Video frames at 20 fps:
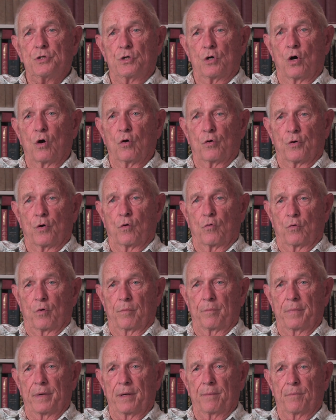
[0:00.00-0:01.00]
You all don't
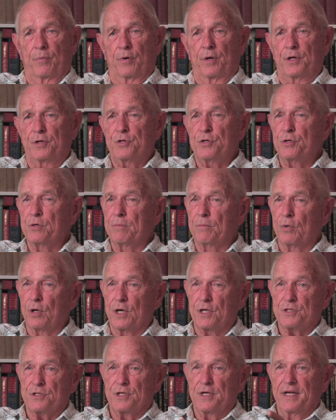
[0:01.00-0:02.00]
remember it too
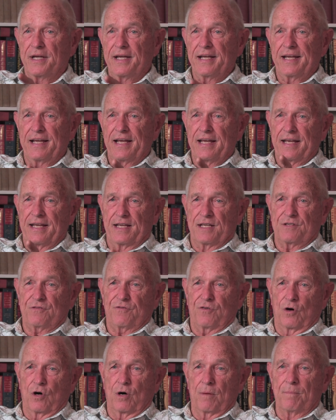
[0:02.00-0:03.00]
much, as
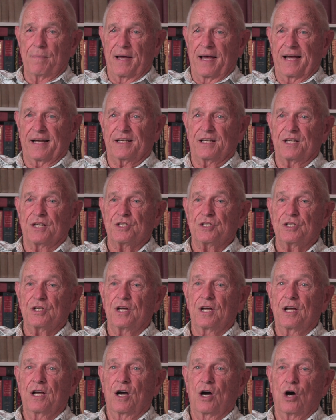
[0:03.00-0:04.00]
far back as
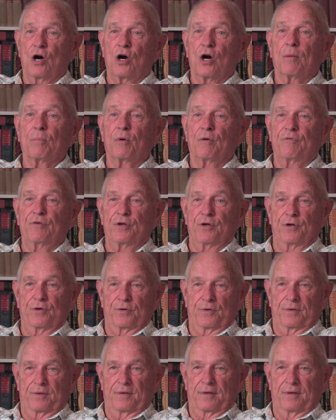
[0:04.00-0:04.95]
Harborview.